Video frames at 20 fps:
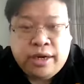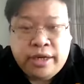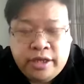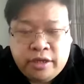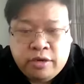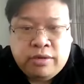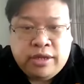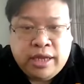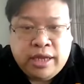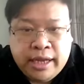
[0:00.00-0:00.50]

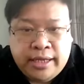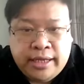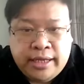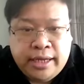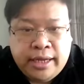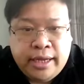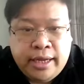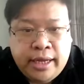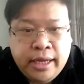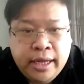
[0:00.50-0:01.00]

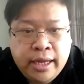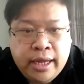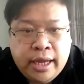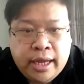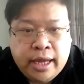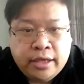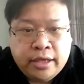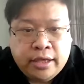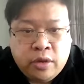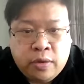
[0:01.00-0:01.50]
utility
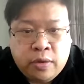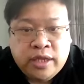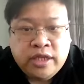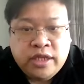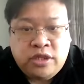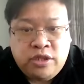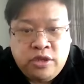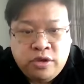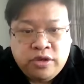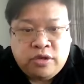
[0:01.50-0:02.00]

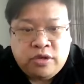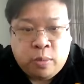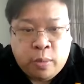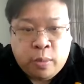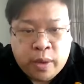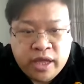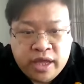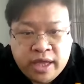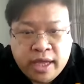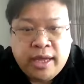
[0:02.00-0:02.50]
tokens used
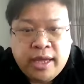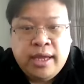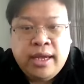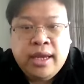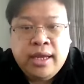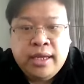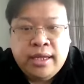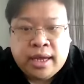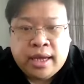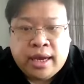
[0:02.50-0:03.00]
within
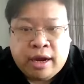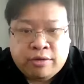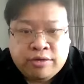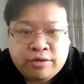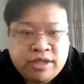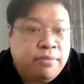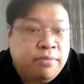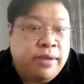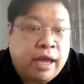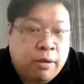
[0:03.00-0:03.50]
the Cloud
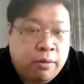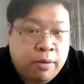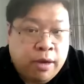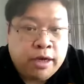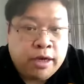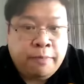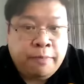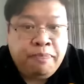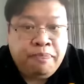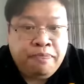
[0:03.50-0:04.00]
SIM network,
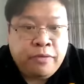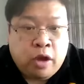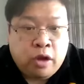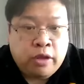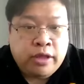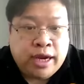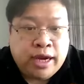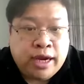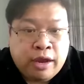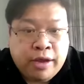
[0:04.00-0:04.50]

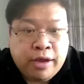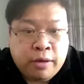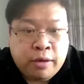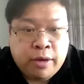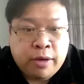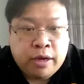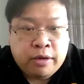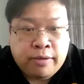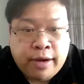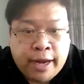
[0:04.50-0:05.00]
the cloud
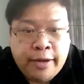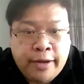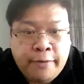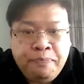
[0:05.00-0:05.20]
network, right?